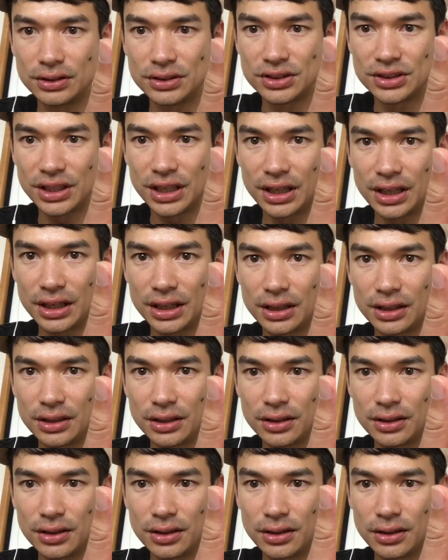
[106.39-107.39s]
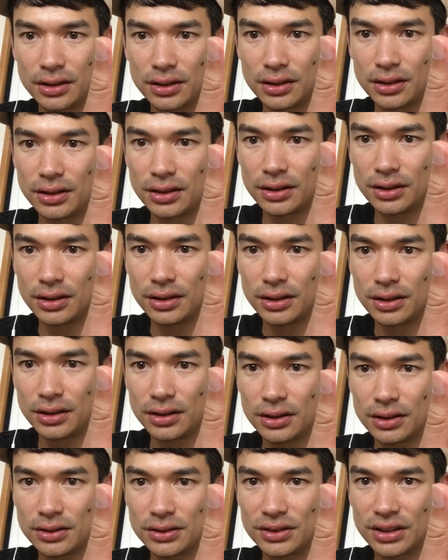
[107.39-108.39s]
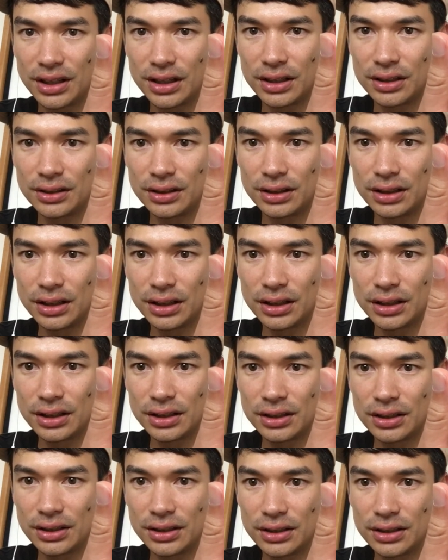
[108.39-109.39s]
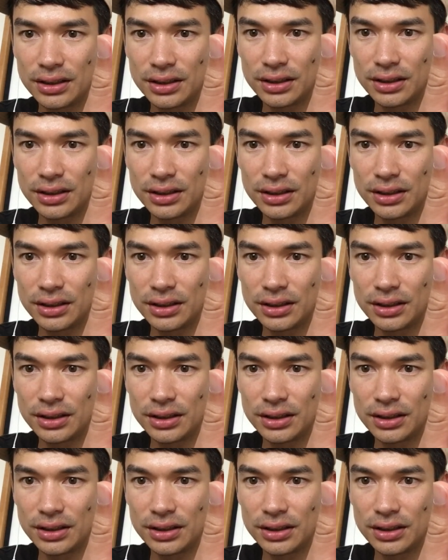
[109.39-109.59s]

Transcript: 10. 10 again.